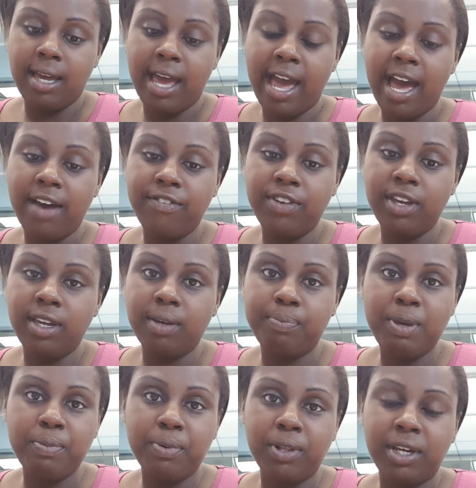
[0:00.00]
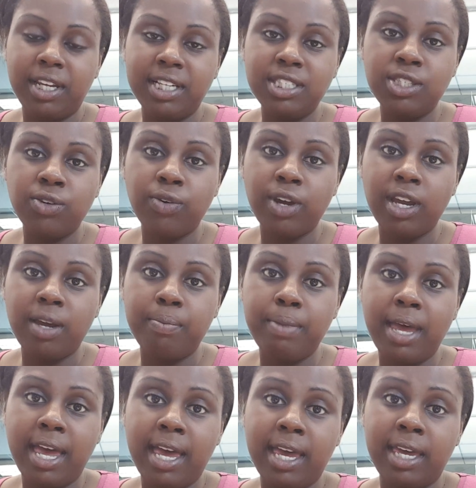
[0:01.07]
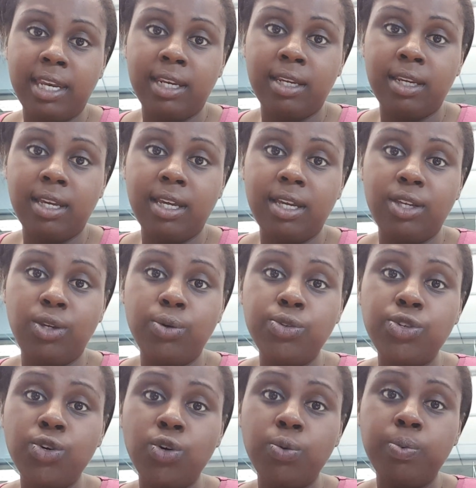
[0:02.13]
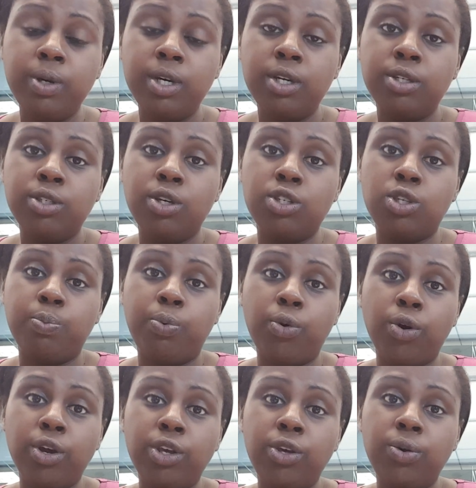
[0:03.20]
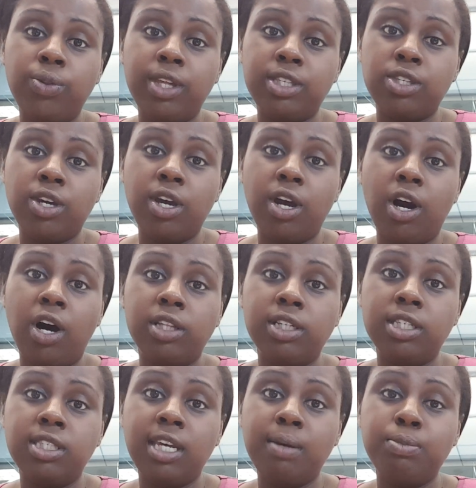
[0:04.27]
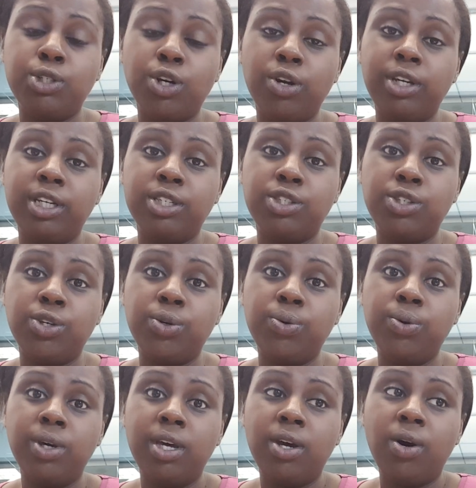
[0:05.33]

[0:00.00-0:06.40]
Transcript: having people on Instagram and YouTube to support you that's on the same journey as you,